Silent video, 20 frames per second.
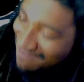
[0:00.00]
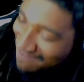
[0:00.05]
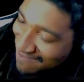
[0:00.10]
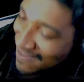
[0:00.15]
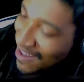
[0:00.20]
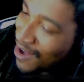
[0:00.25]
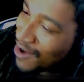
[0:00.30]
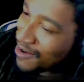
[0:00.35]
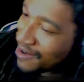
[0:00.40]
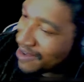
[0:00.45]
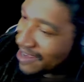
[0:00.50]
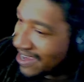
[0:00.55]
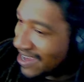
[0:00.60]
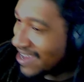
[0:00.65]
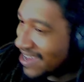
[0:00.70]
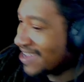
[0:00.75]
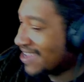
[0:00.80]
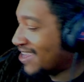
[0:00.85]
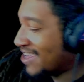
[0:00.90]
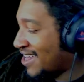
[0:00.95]

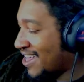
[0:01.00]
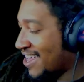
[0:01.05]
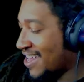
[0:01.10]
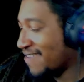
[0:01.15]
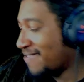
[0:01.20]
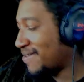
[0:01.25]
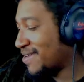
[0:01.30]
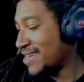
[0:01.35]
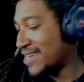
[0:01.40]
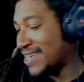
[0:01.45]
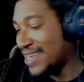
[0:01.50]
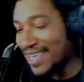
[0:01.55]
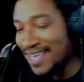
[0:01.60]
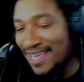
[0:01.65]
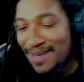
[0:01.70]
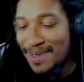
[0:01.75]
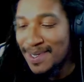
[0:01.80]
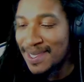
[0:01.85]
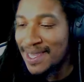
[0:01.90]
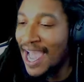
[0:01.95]
Okay. But you
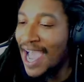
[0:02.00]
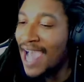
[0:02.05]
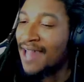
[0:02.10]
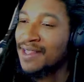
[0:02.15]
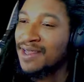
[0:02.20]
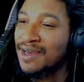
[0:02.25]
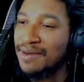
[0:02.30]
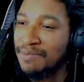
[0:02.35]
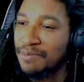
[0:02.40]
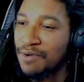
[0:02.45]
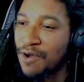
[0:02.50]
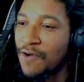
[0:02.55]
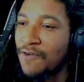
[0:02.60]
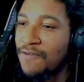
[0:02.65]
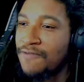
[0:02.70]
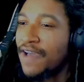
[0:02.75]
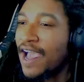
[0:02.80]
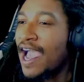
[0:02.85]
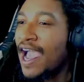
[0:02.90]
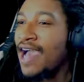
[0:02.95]
keep styling and
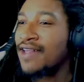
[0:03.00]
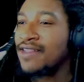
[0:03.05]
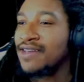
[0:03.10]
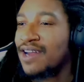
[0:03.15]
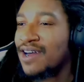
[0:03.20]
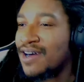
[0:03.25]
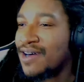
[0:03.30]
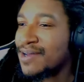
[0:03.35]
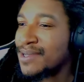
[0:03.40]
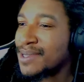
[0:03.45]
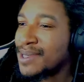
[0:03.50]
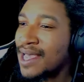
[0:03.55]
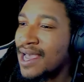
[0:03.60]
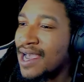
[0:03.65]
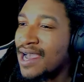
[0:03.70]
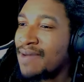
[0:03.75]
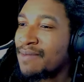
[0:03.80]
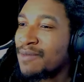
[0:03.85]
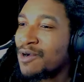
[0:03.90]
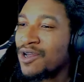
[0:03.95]
profiling all the
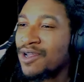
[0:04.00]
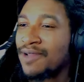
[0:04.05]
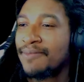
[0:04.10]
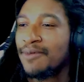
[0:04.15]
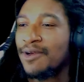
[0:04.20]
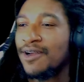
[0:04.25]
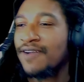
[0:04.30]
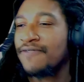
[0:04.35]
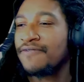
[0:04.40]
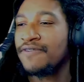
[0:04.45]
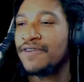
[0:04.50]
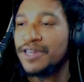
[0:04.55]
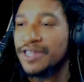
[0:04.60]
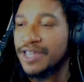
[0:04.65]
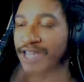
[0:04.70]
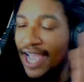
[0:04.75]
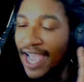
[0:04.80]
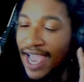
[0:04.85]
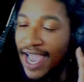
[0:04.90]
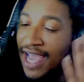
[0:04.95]
time on you, bro. First
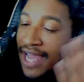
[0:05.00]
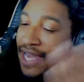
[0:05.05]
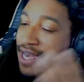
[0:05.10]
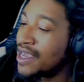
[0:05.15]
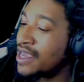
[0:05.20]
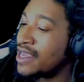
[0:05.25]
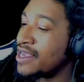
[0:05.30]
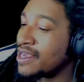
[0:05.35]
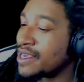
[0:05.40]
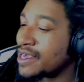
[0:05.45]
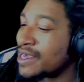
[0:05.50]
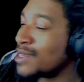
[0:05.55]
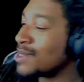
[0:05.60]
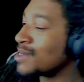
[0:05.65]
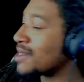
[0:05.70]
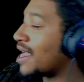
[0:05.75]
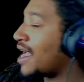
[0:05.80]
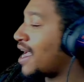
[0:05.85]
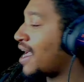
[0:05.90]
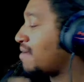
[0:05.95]
your hat, then your
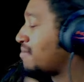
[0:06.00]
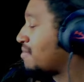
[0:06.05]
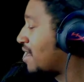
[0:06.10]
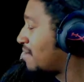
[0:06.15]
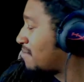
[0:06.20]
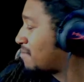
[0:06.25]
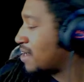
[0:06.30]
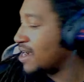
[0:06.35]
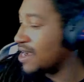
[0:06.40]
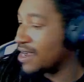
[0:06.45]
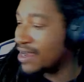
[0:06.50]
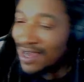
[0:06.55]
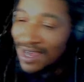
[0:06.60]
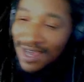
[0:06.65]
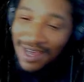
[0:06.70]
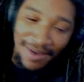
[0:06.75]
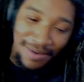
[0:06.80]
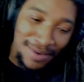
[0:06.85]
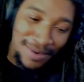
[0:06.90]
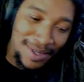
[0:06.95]
kiss game. Like, bro,
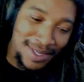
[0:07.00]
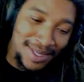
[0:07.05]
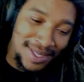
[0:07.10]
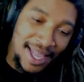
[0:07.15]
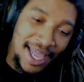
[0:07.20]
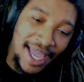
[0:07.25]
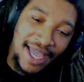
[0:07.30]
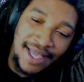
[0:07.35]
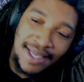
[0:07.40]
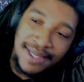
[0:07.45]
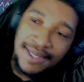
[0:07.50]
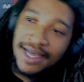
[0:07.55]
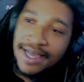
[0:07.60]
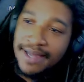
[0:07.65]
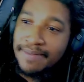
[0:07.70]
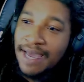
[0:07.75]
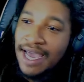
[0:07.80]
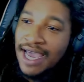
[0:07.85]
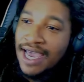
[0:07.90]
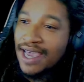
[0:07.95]
what's next?
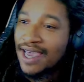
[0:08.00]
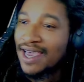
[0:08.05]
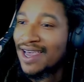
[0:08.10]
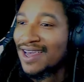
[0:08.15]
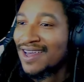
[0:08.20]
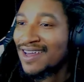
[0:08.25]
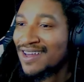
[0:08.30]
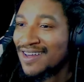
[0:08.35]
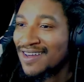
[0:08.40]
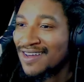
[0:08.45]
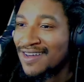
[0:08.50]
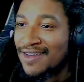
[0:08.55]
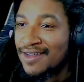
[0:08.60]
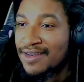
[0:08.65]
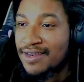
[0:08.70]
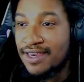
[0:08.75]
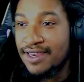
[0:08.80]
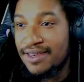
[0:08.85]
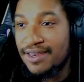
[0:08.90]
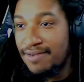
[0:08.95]
Like, man.
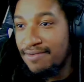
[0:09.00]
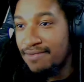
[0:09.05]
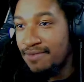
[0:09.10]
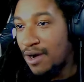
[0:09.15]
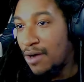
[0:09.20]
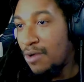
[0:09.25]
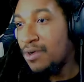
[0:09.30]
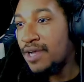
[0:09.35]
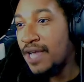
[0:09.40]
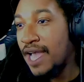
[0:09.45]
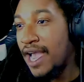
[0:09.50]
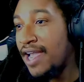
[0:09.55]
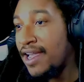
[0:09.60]
Okay.